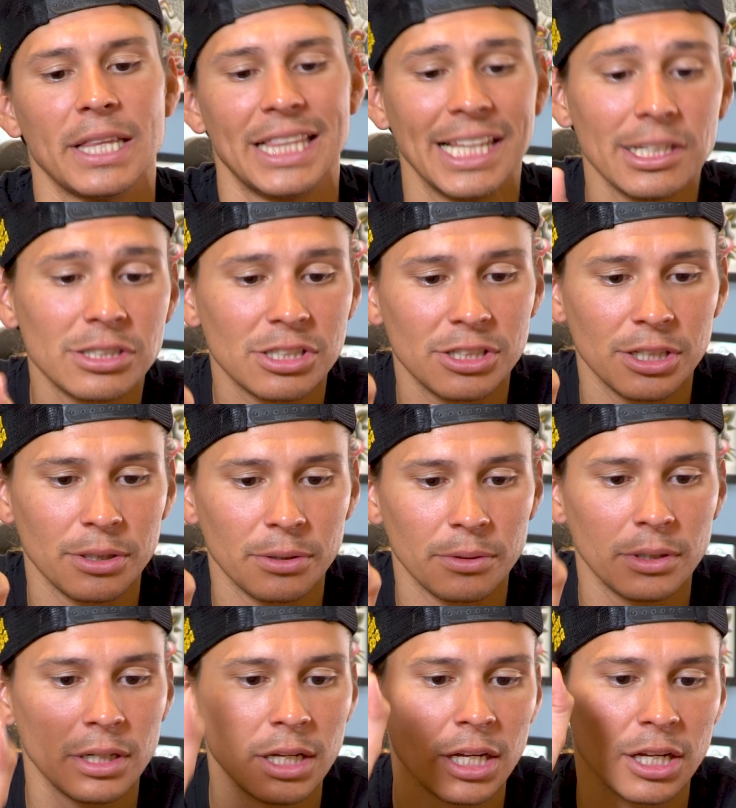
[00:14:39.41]
This
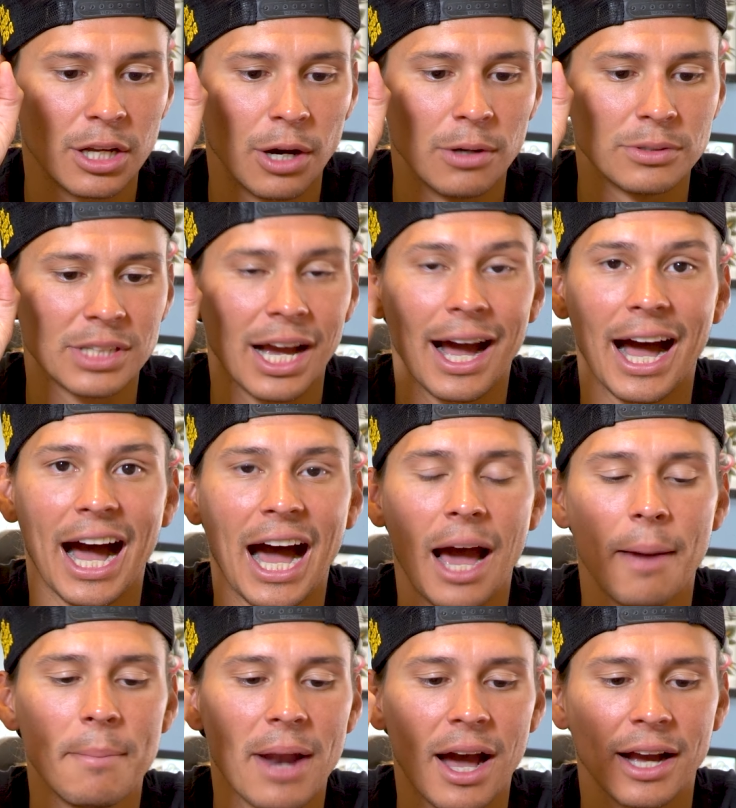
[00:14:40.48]
dude goes,
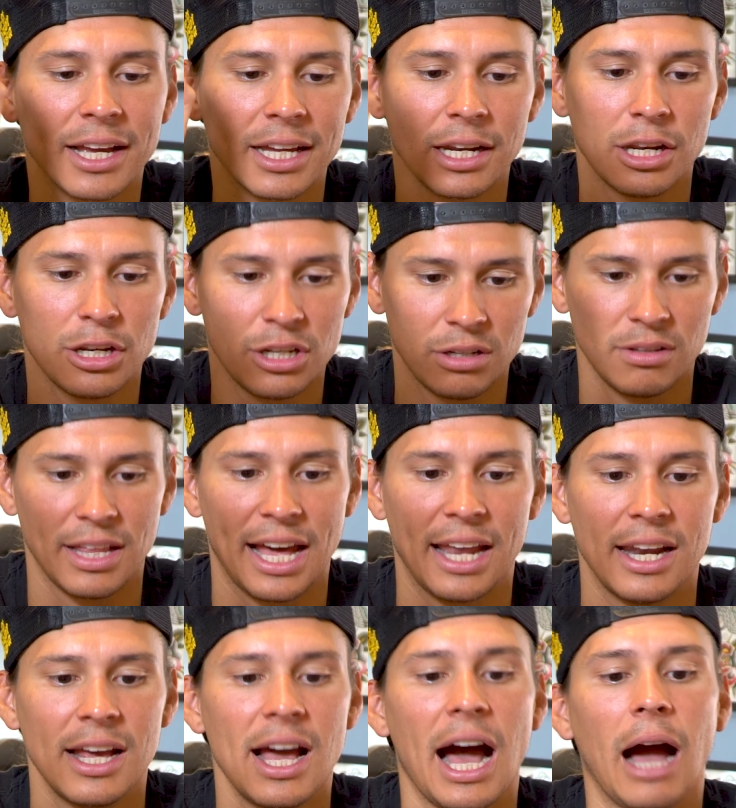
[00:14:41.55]
I'm not gonna do
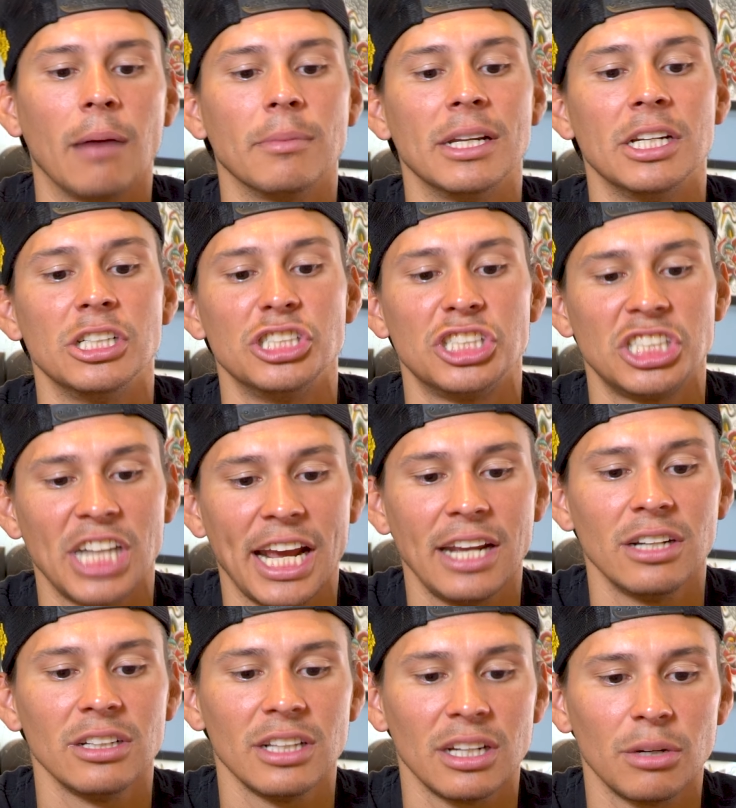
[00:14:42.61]
that. I'm gonna
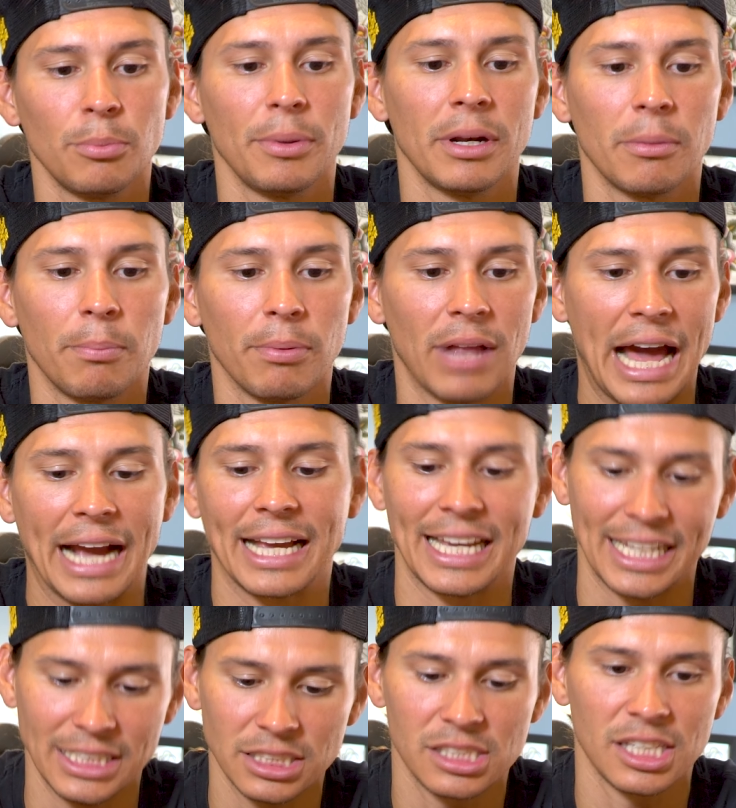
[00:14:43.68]
shade a little bit of black
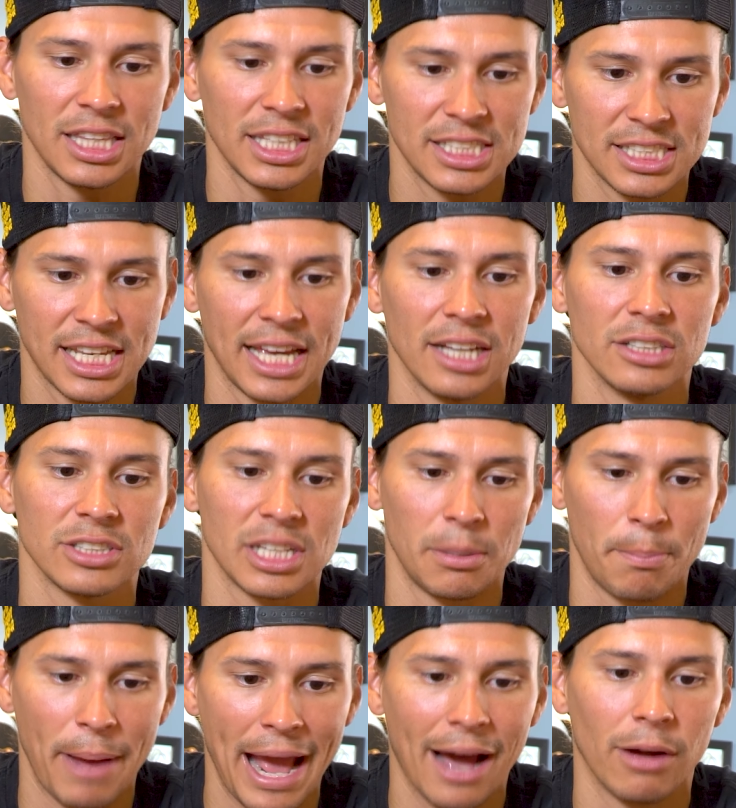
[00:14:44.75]
into the scales
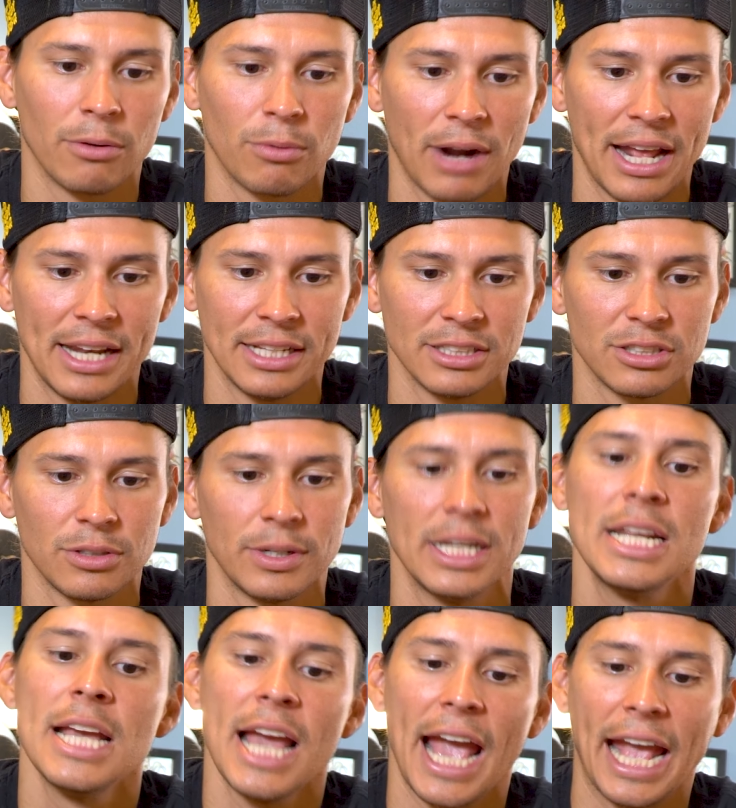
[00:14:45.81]
and pound red into
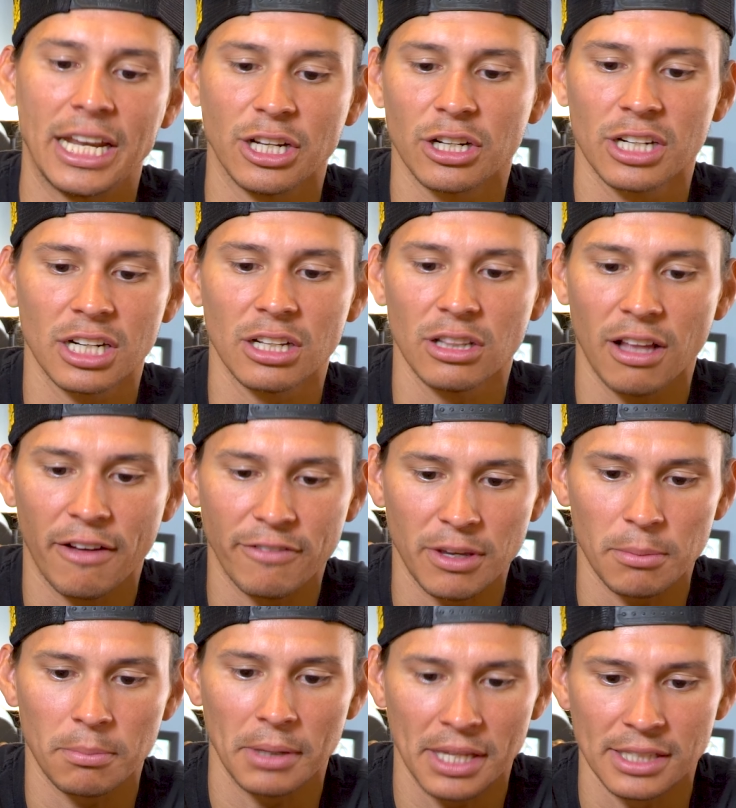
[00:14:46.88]
it, and you're gonna love
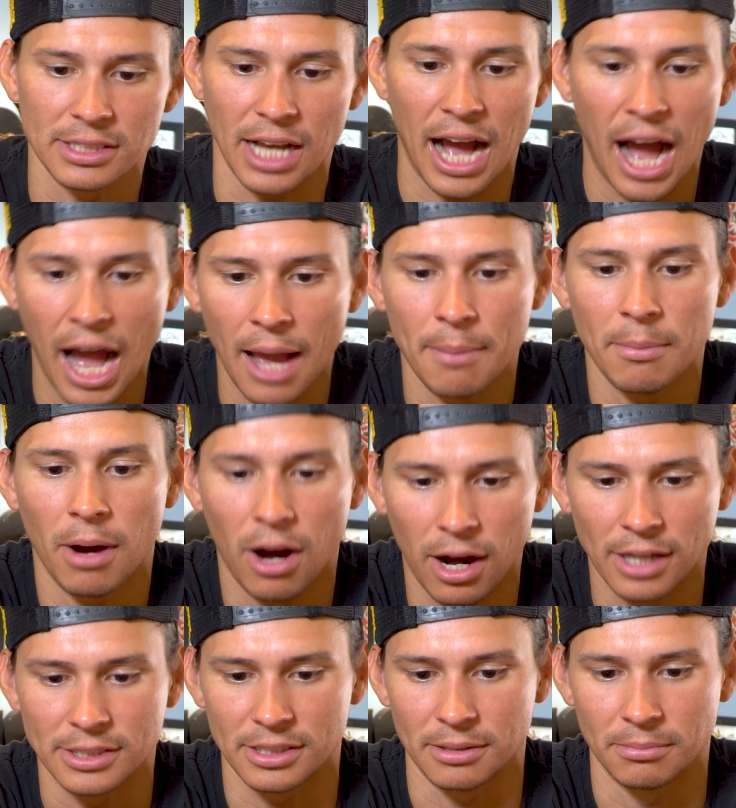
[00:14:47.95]
it because I'm
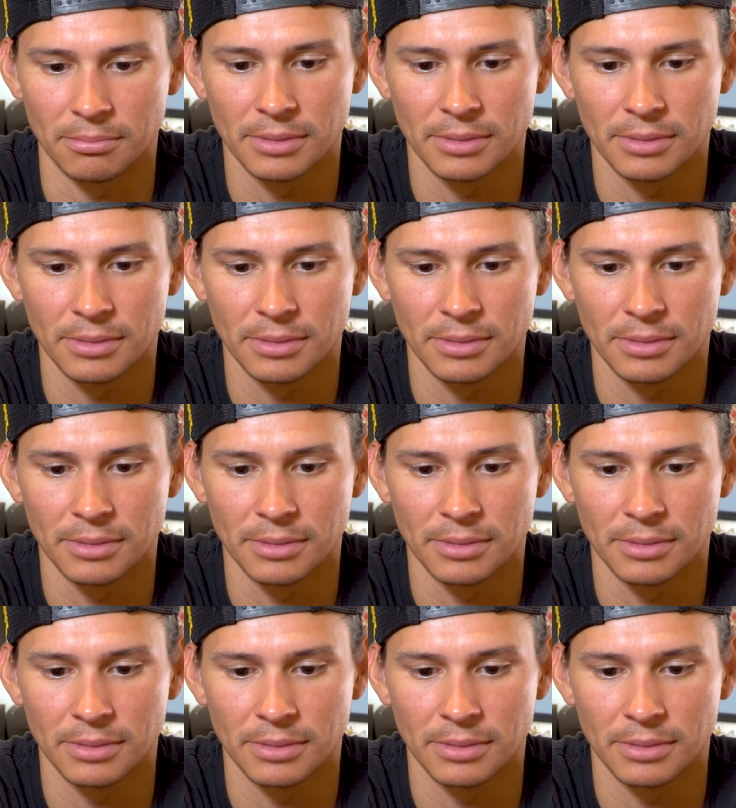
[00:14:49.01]
awesome.